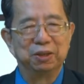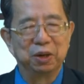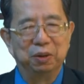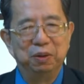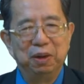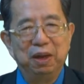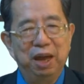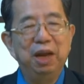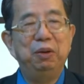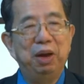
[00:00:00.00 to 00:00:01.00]
So
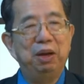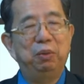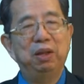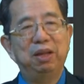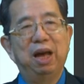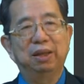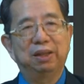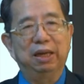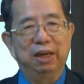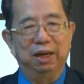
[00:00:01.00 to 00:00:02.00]
anyway, with
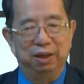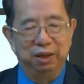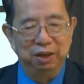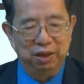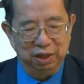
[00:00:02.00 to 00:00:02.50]
that, uh,